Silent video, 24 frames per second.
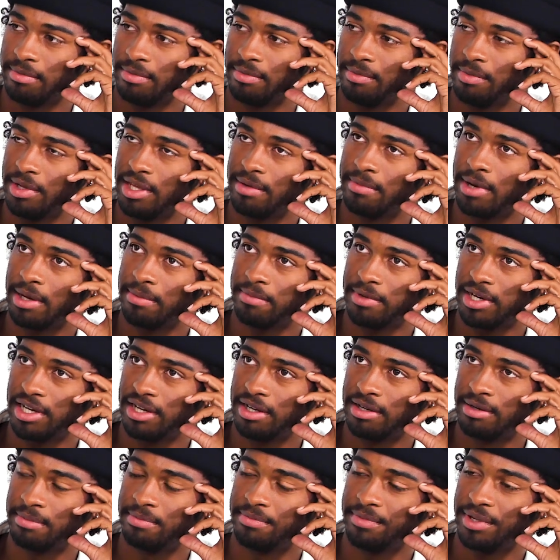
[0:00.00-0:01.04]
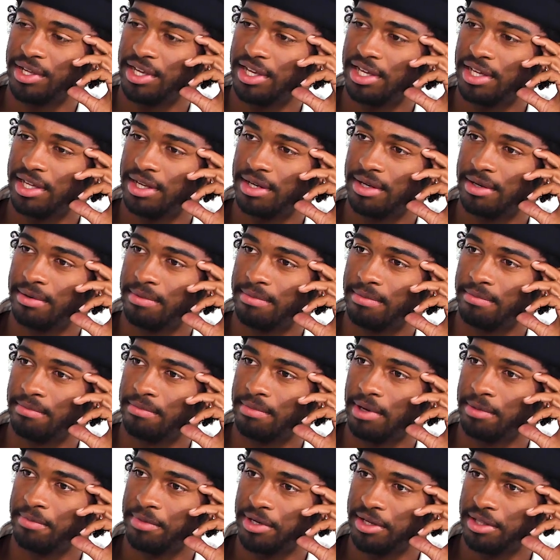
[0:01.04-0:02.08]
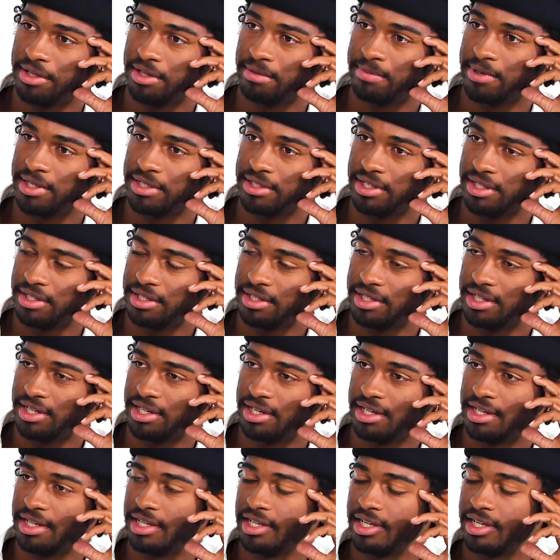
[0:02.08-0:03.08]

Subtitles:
Me and my mom and my brother and my sister.